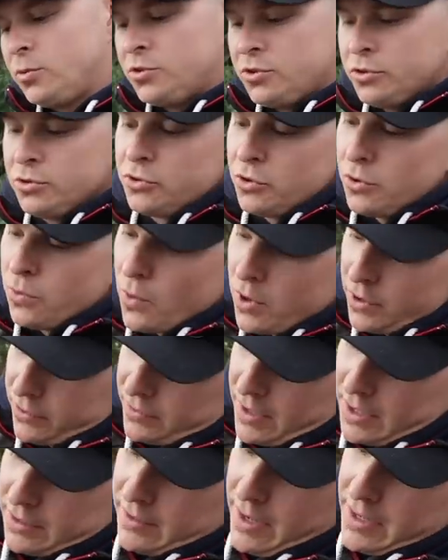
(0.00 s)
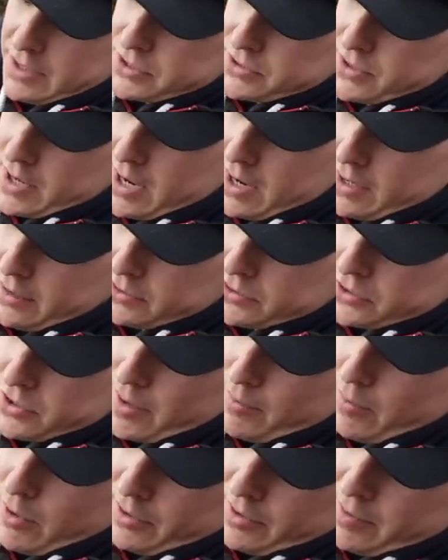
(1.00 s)
you do want that extra
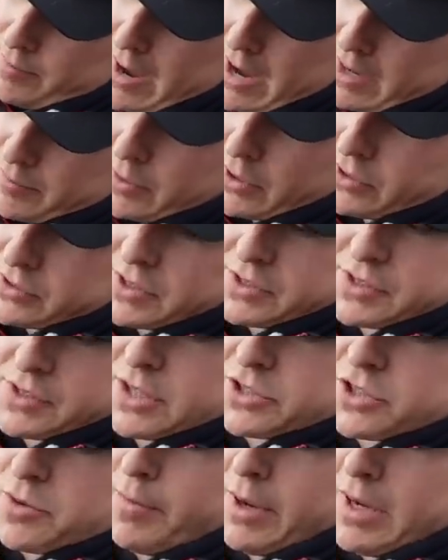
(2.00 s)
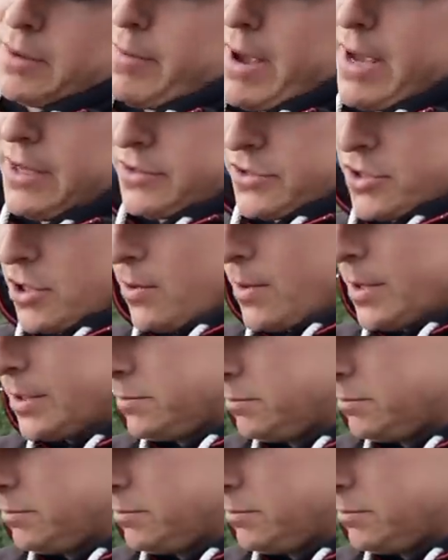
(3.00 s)
treble on the back because it's such a big bait, you know.